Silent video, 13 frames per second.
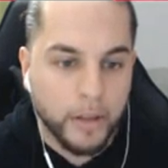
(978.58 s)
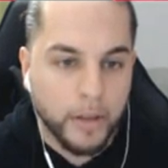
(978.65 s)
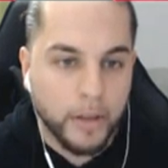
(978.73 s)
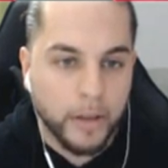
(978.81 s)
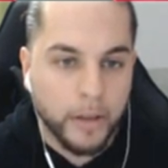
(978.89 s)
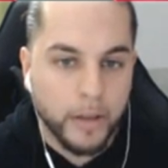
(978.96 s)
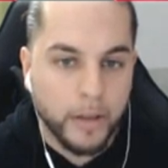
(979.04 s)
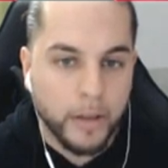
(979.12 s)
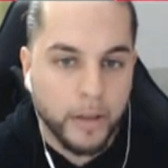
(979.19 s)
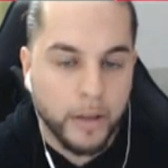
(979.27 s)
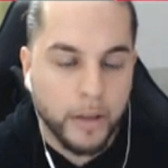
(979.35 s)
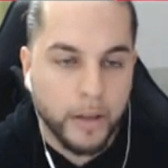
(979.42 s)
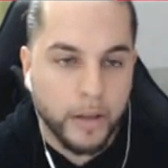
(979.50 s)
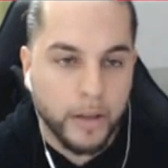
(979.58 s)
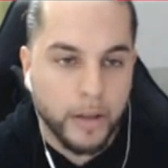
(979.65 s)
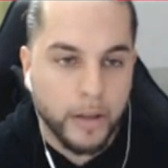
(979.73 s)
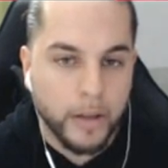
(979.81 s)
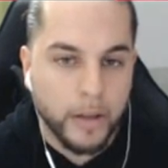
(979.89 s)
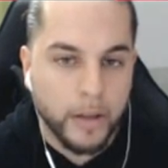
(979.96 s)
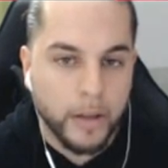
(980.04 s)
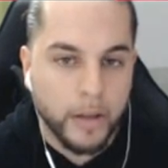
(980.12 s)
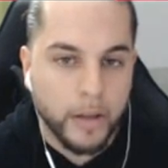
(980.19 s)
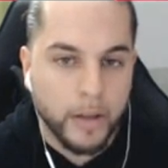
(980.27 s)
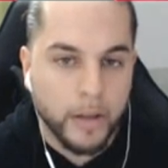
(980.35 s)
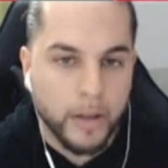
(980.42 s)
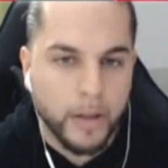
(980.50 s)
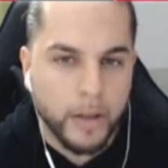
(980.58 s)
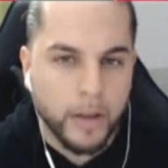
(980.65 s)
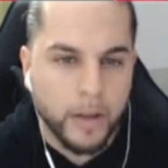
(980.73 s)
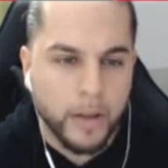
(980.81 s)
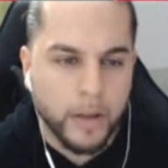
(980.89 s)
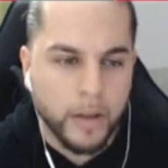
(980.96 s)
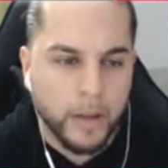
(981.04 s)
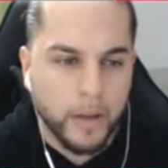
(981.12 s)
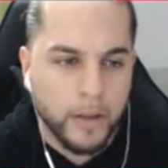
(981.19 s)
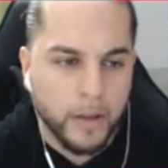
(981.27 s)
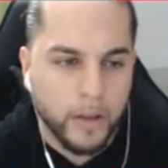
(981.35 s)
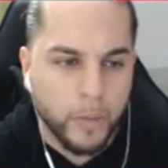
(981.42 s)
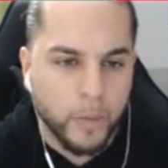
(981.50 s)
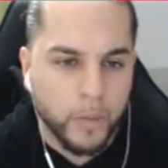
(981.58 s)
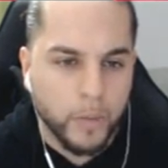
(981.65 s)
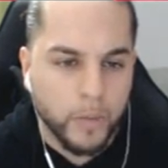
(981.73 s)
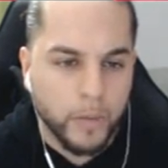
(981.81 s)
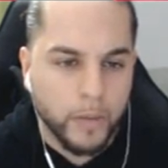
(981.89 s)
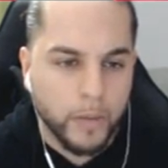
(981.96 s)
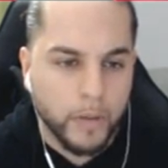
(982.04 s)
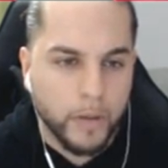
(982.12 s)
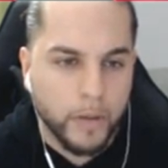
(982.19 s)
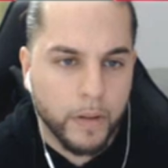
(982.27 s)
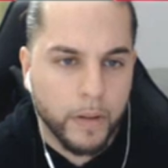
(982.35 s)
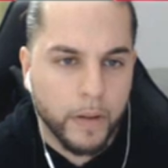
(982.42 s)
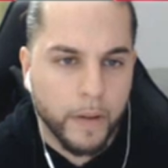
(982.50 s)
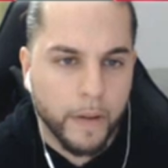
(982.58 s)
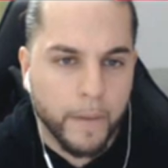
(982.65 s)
[no speech]